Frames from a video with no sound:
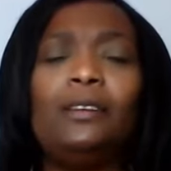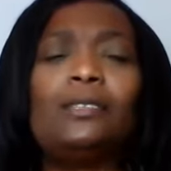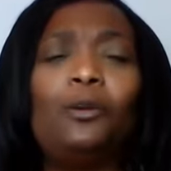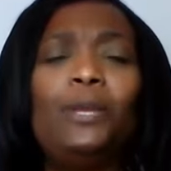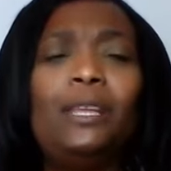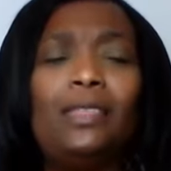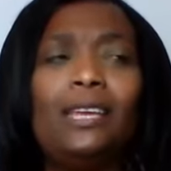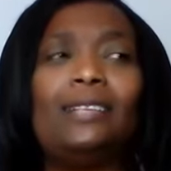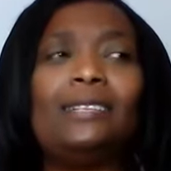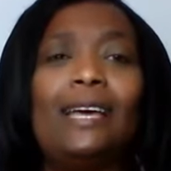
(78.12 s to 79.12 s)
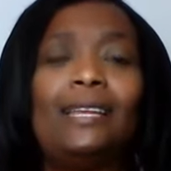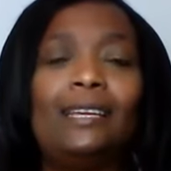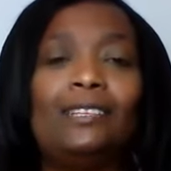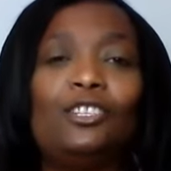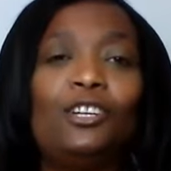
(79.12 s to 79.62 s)
There's so many things that
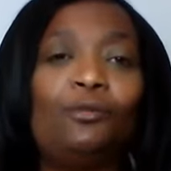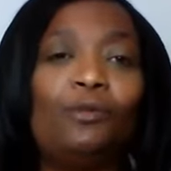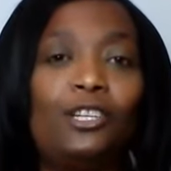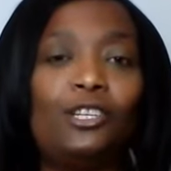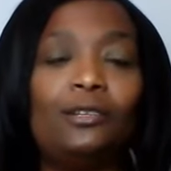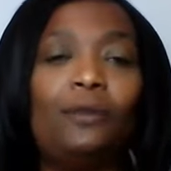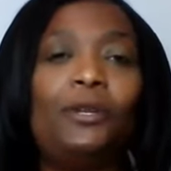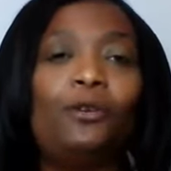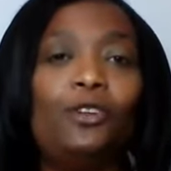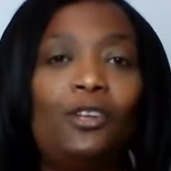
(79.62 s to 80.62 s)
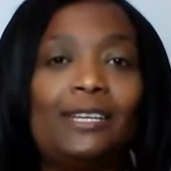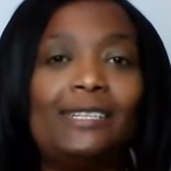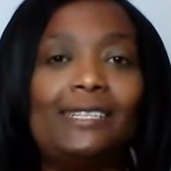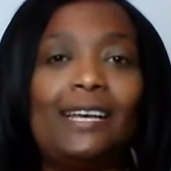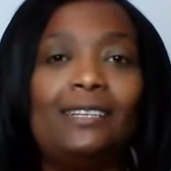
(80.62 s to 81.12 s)
is generational that we don't
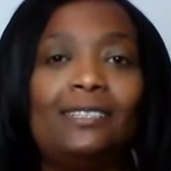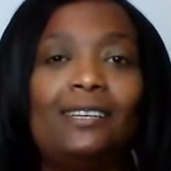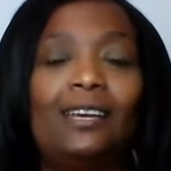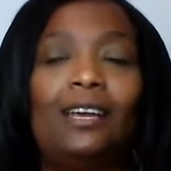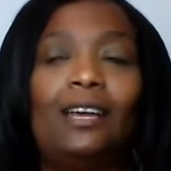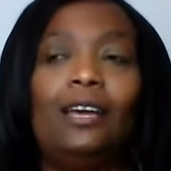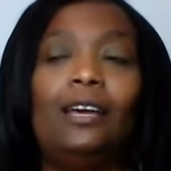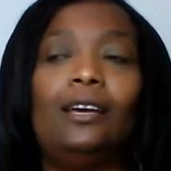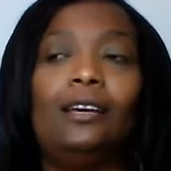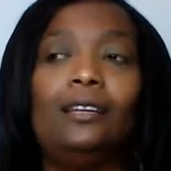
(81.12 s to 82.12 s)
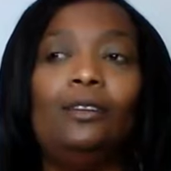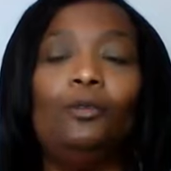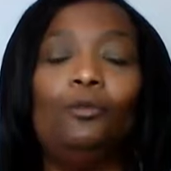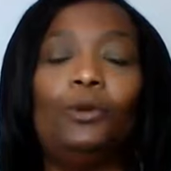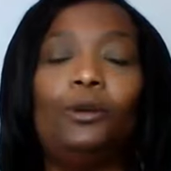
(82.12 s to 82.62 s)
understand.
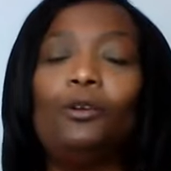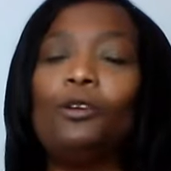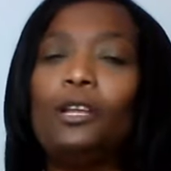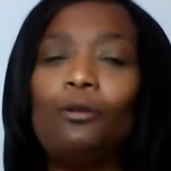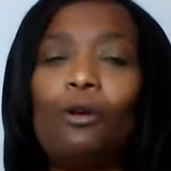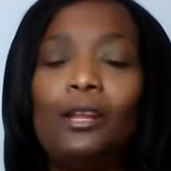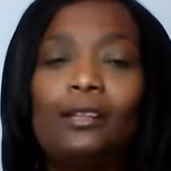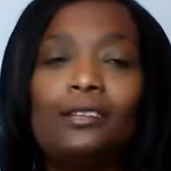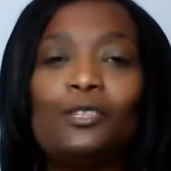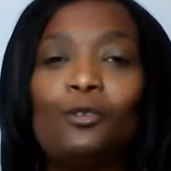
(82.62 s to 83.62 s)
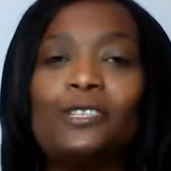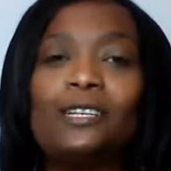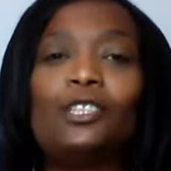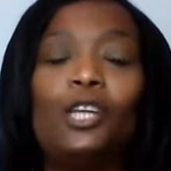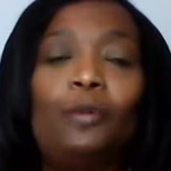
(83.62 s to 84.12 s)
And earlier on in the stories
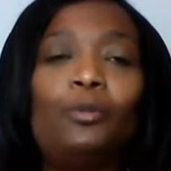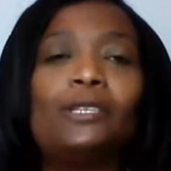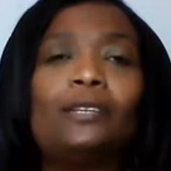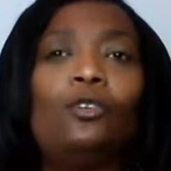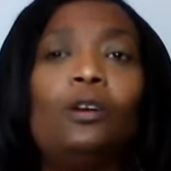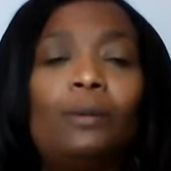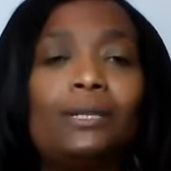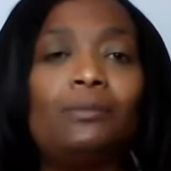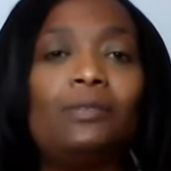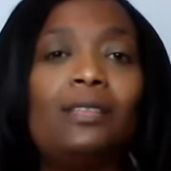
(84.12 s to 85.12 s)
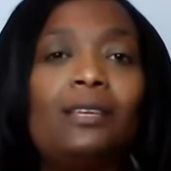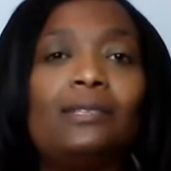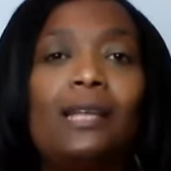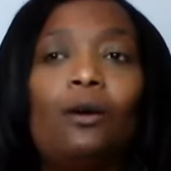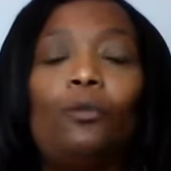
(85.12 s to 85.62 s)
that shape us, I talk about some of the
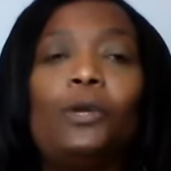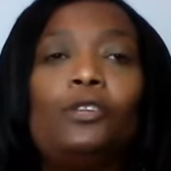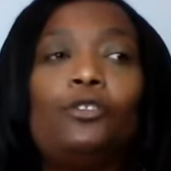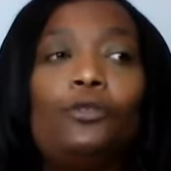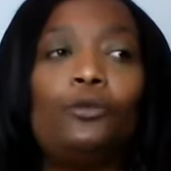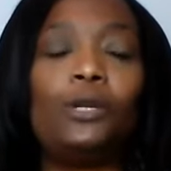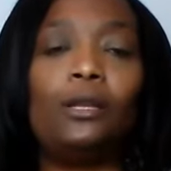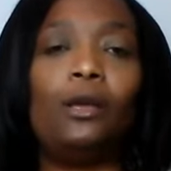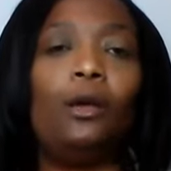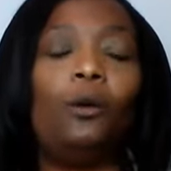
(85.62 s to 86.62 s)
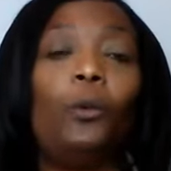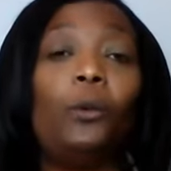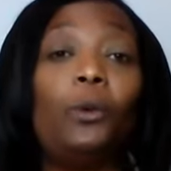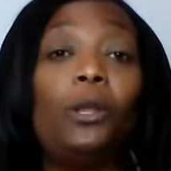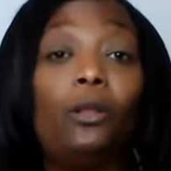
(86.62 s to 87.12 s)
things that we do and
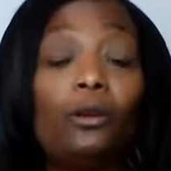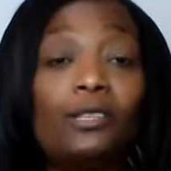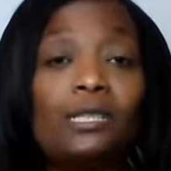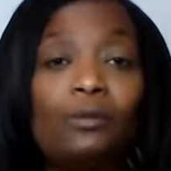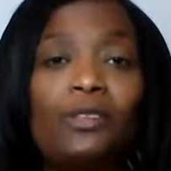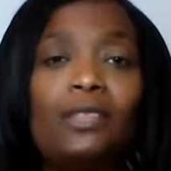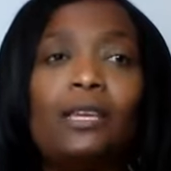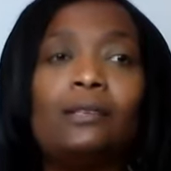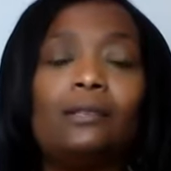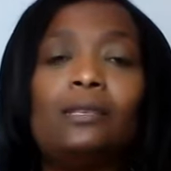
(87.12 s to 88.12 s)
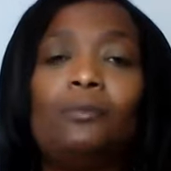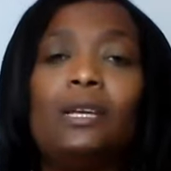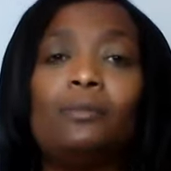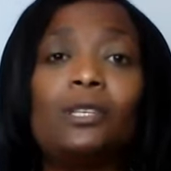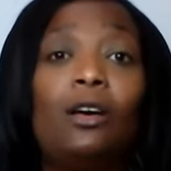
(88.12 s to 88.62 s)
where we learn some of the things and
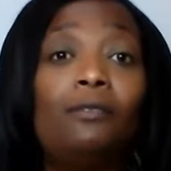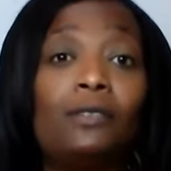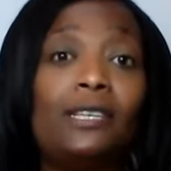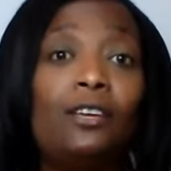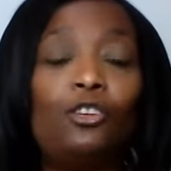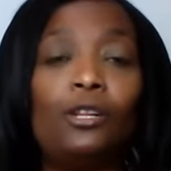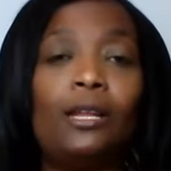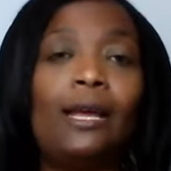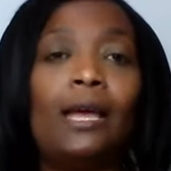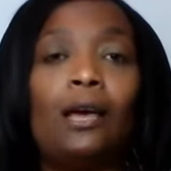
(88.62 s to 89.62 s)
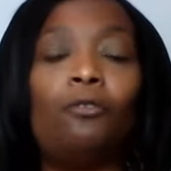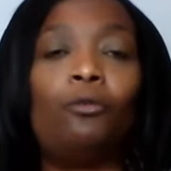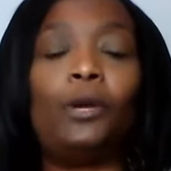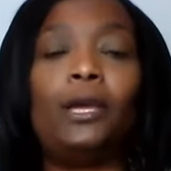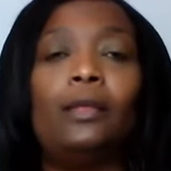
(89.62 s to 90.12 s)
sometimes conversation that I have
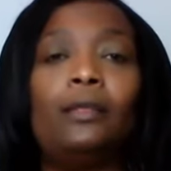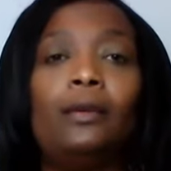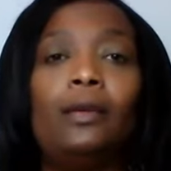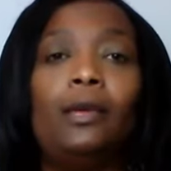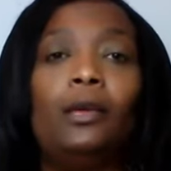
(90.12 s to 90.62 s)
with